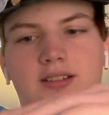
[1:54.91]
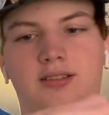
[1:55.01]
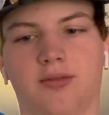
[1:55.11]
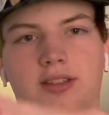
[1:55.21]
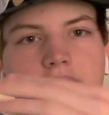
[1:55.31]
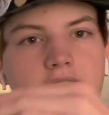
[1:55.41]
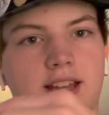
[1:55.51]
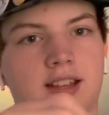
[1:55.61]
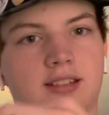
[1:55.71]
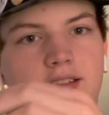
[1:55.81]
to the
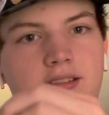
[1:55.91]
head,